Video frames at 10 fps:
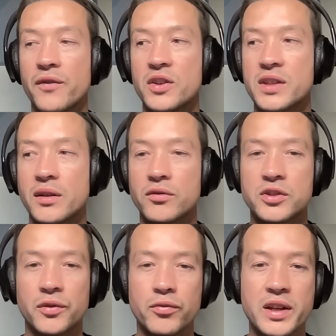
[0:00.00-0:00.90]
If you send
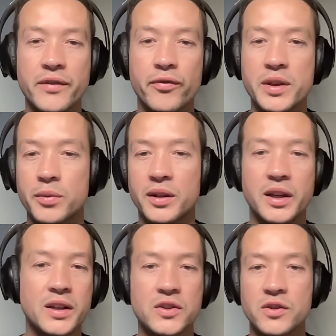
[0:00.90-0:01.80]
stuff really
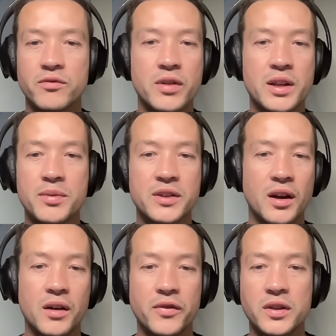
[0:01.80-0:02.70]
frequently and it's just really
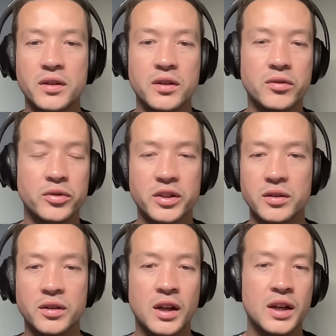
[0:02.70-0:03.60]
bizarre for you, or
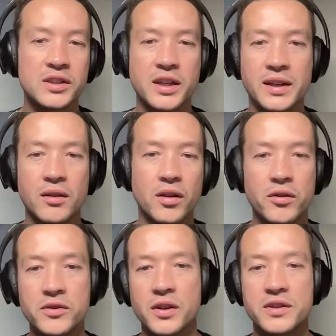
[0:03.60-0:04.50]
you're taking out
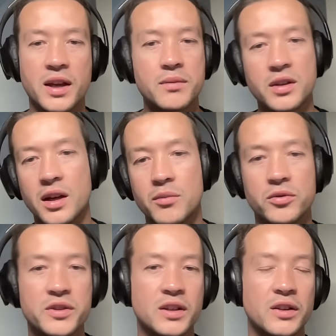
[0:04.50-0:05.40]
loans at the same time,
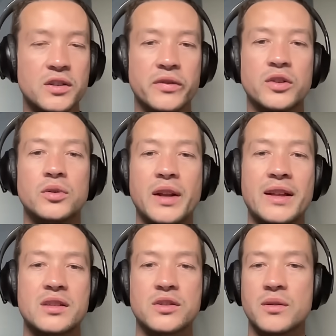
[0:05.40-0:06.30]
all this kind of stuff can all
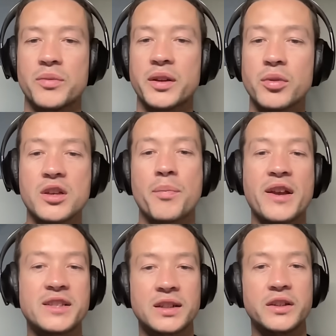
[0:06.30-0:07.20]
add to something. But you
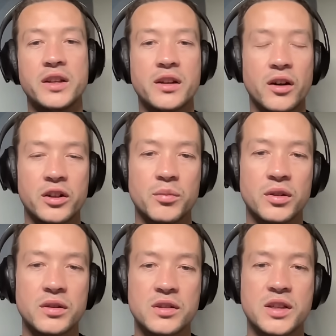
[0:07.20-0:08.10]
basically need an
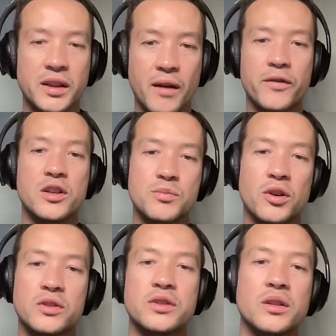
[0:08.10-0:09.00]
argument to tick that first
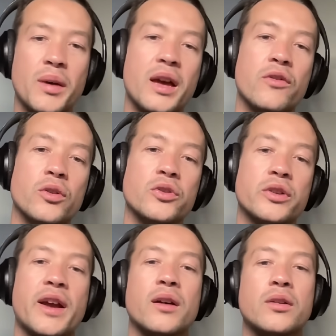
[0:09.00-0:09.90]
box that the behaviour on your
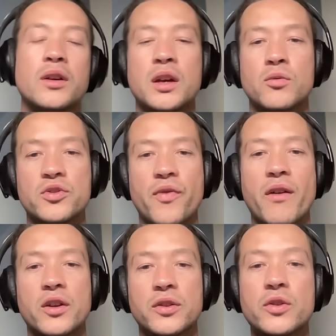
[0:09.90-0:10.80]
account was
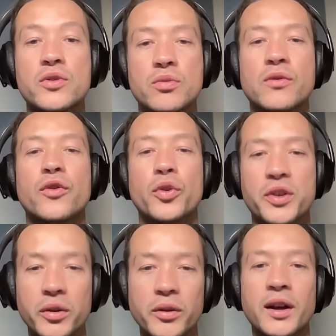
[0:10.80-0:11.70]
very unusual for
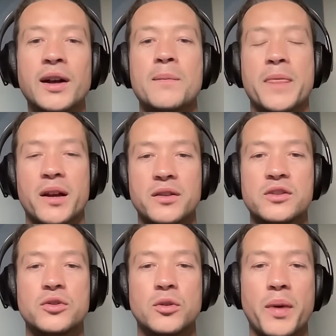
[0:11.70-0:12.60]
you
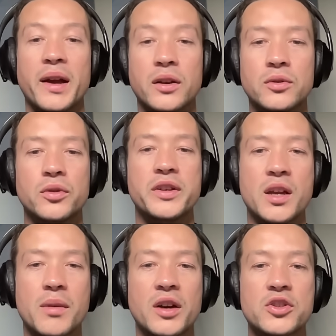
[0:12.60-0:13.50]
and your bank or the
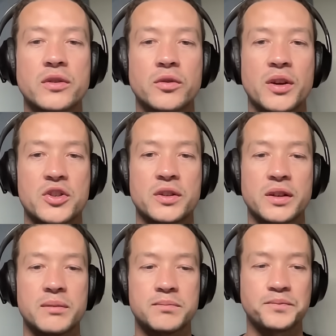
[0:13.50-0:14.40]
EMI should have
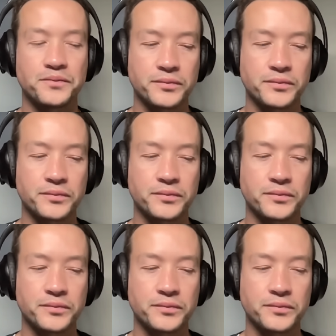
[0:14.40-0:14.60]
questioned it.